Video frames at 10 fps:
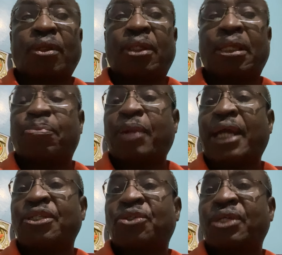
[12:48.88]
they
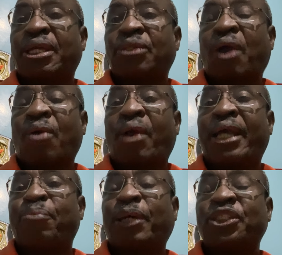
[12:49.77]
planned to
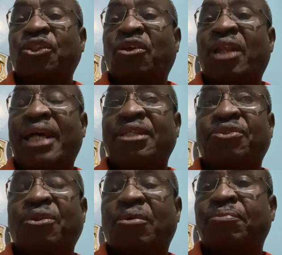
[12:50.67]
acquire personal land
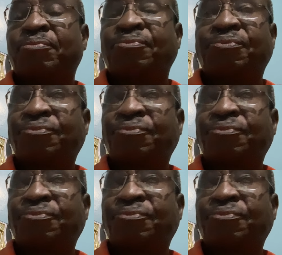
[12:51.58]
from